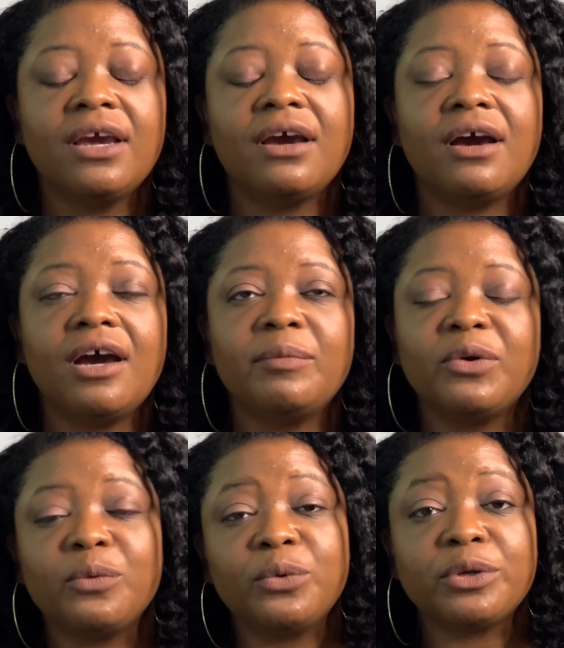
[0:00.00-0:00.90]

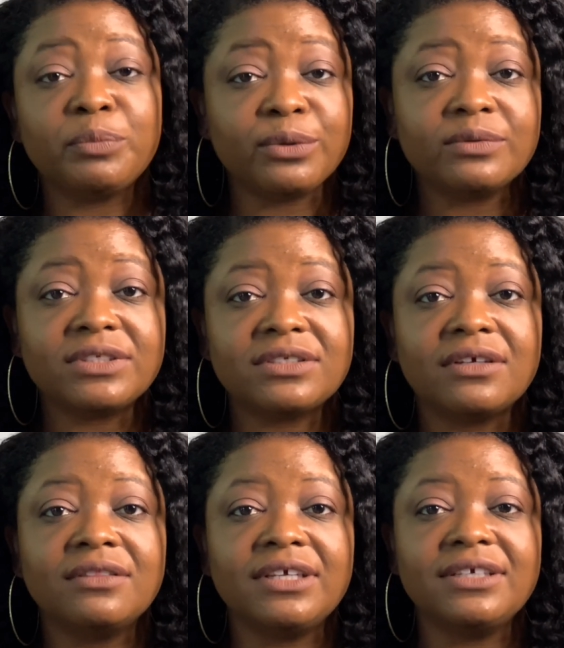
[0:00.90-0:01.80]
or water boots,
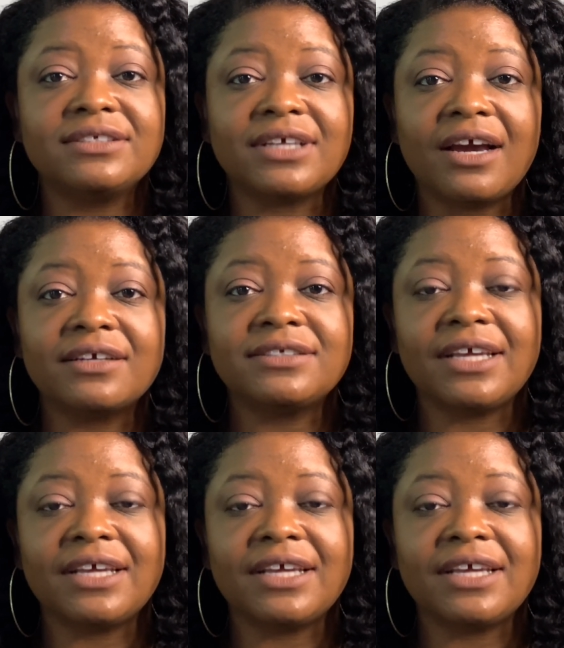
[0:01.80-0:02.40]
the socks,